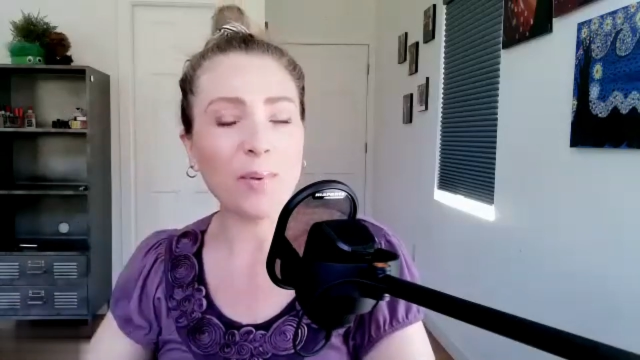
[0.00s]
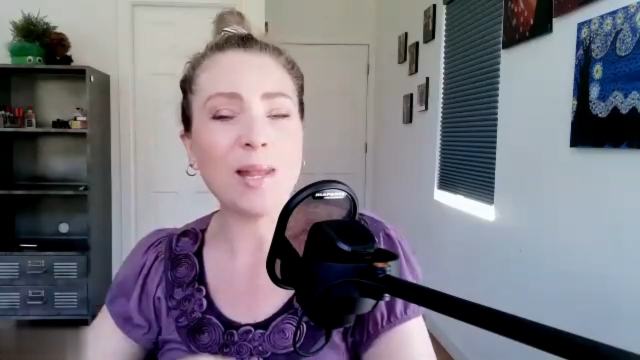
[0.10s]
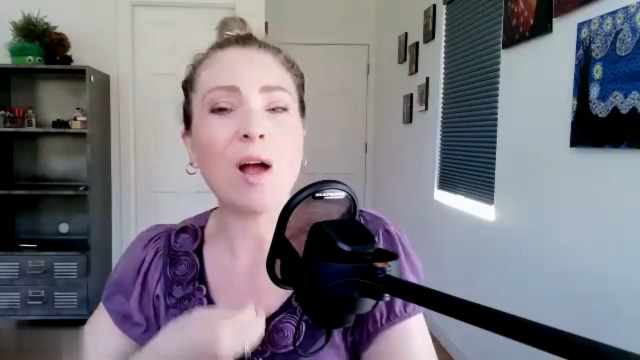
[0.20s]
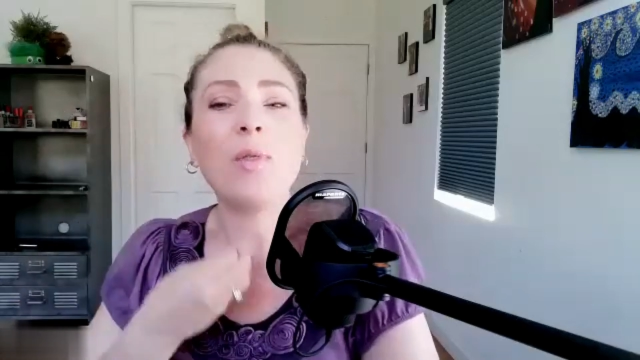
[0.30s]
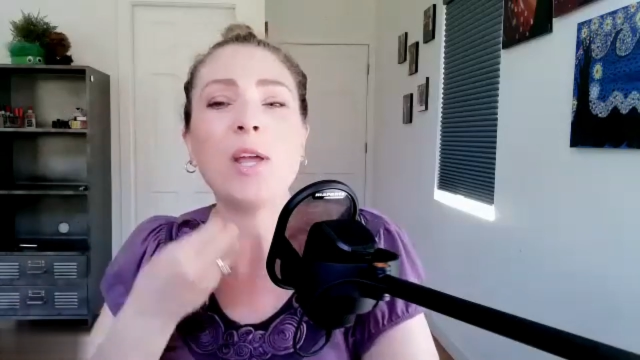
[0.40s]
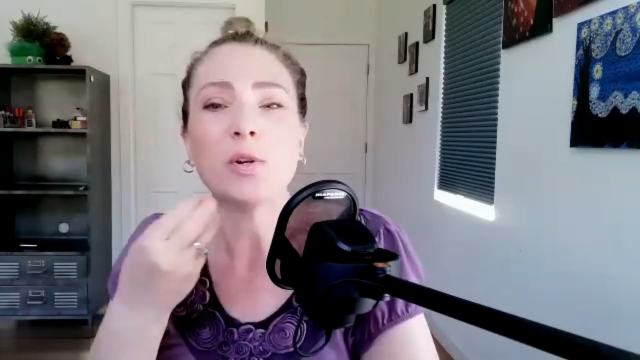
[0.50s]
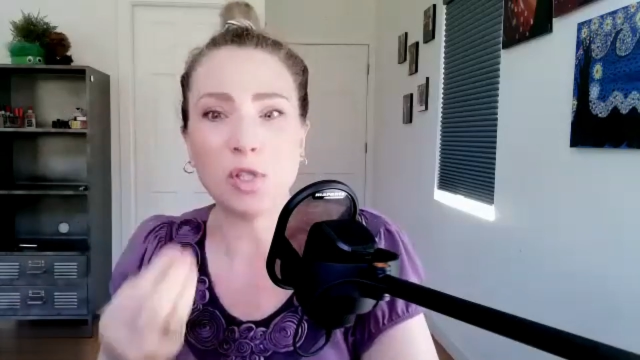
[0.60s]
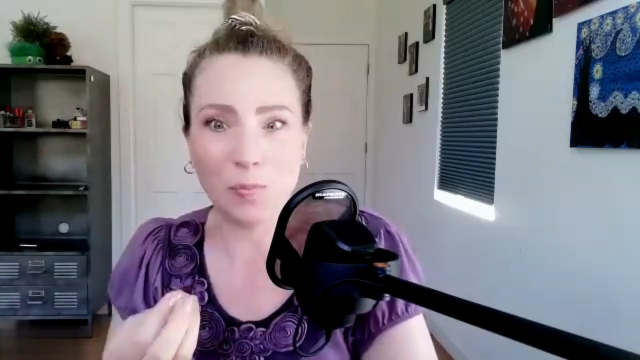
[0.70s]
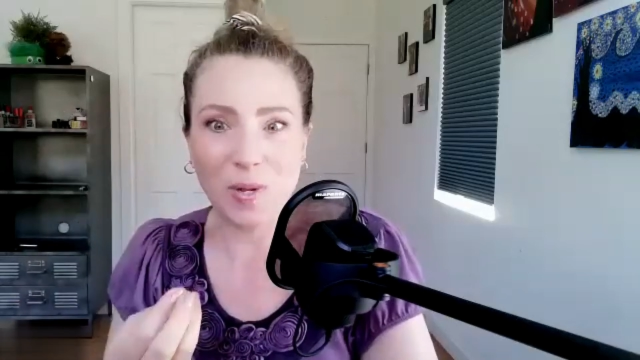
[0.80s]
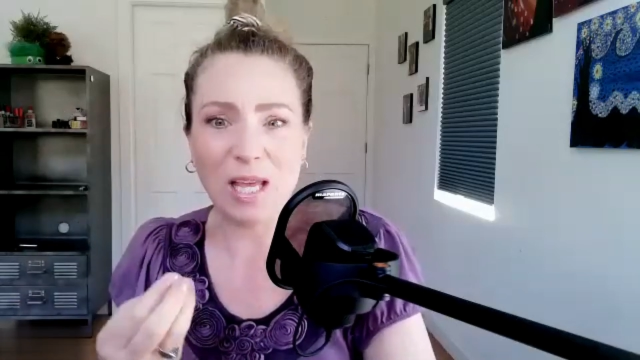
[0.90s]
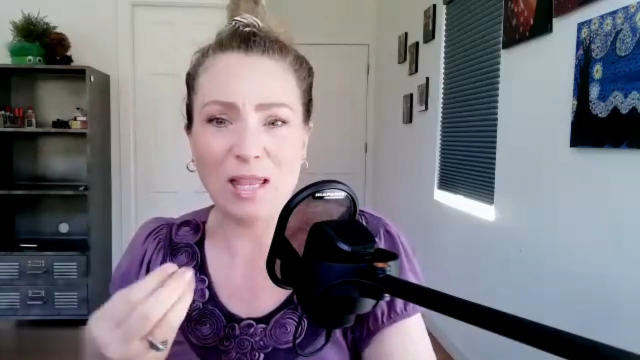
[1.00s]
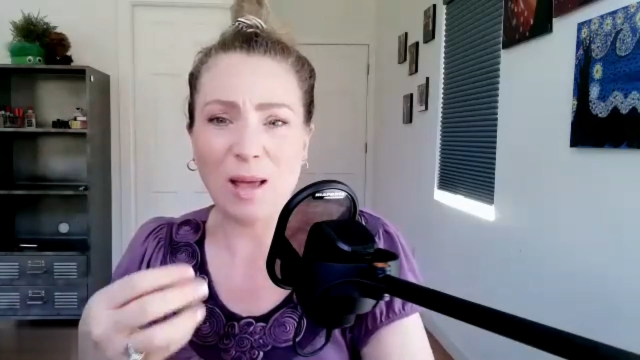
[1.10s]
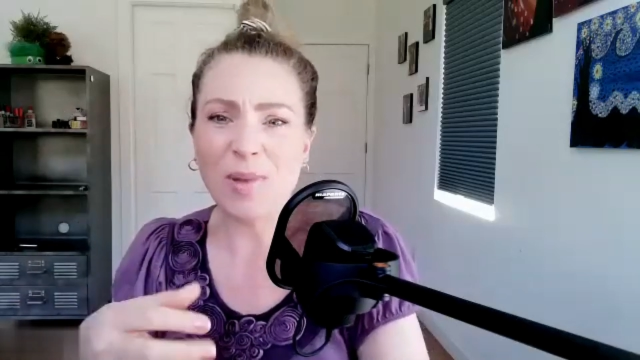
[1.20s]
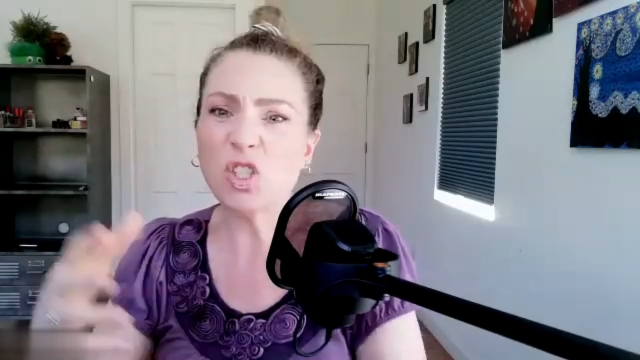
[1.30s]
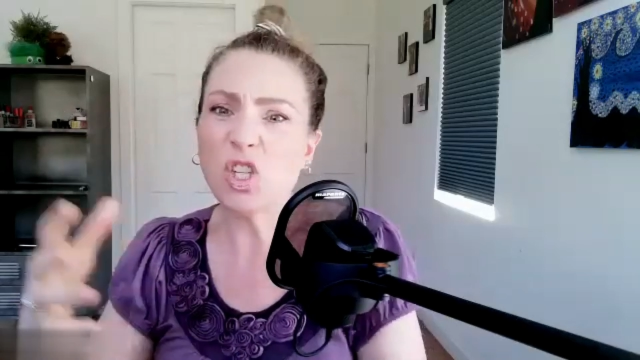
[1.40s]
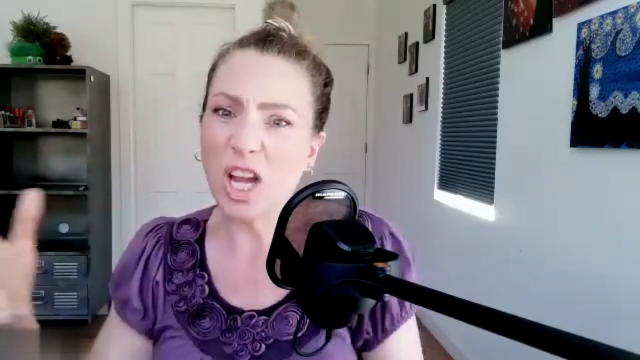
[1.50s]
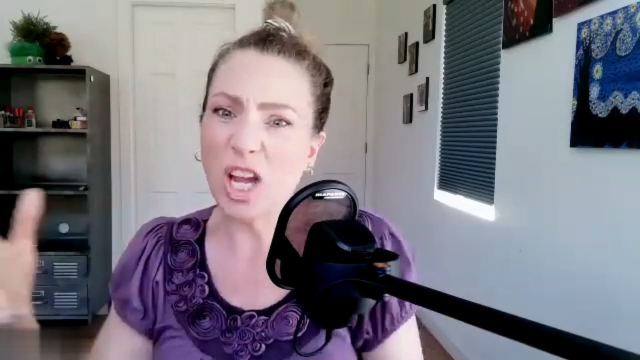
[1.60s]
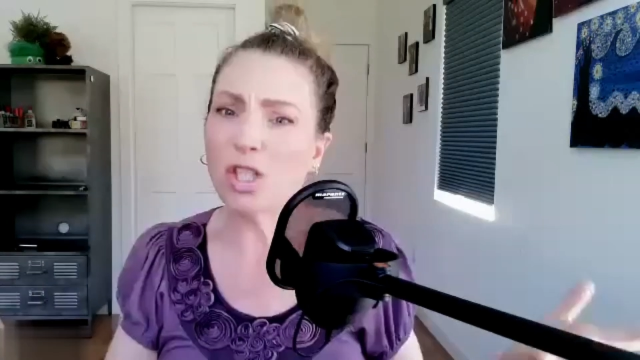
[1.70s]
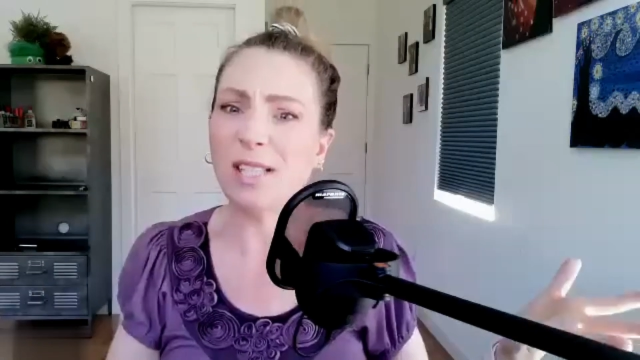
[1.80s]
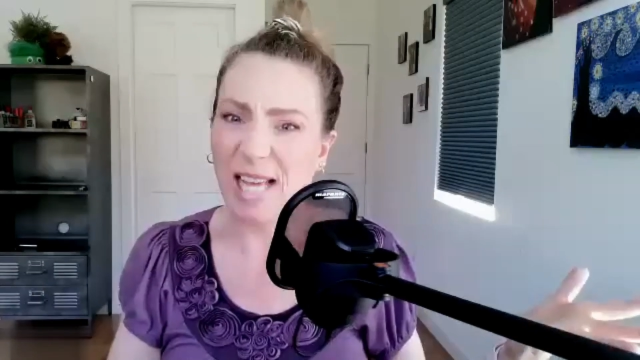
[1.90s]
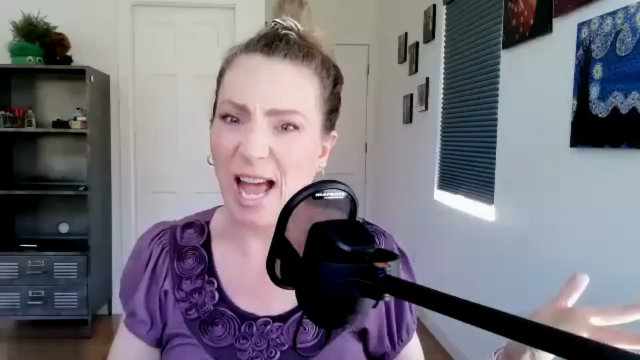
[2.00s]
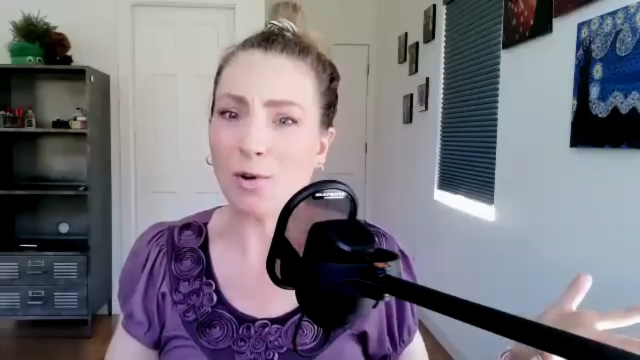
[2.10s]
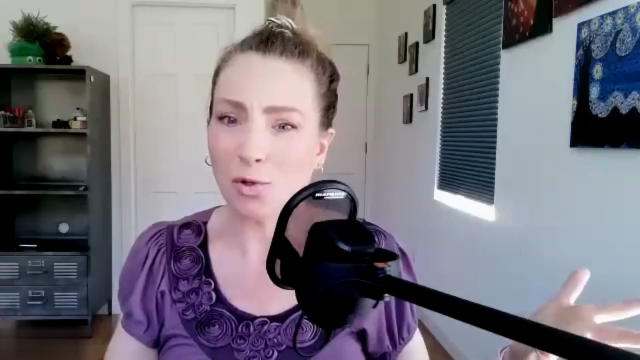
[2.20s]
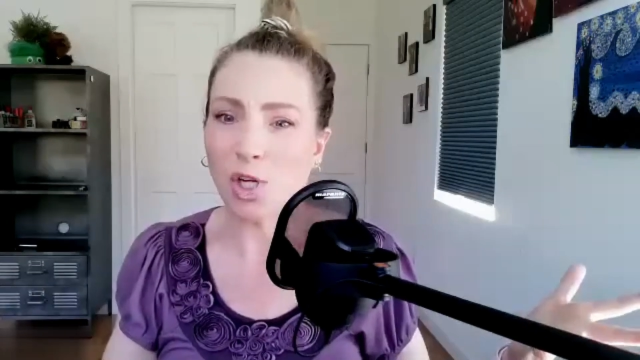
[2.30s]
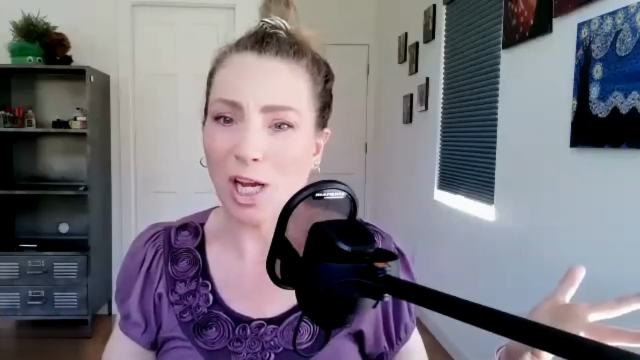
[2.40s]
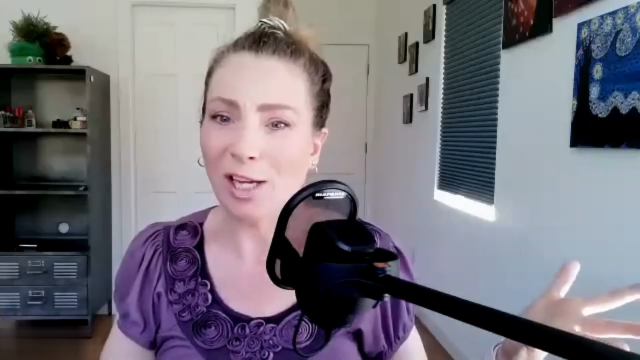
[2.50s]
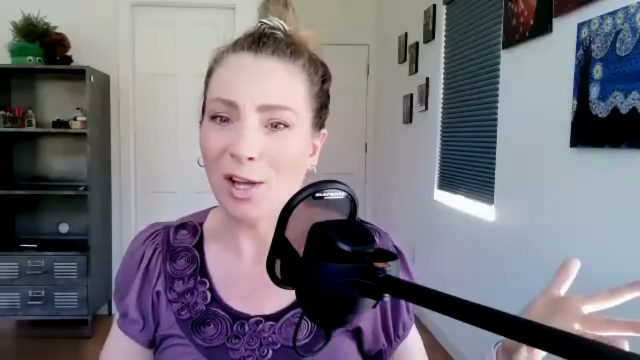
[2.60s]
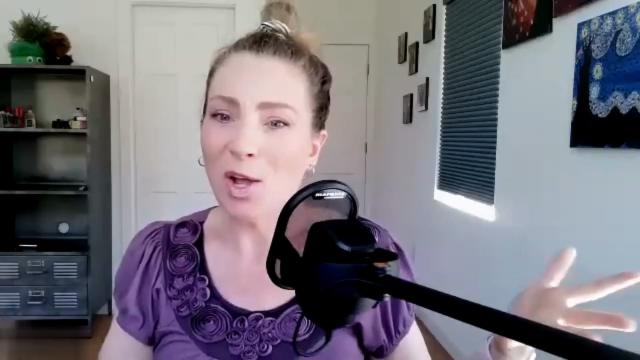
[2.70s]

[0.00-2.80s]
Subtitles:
but now that you're speaking them, it changes the energy,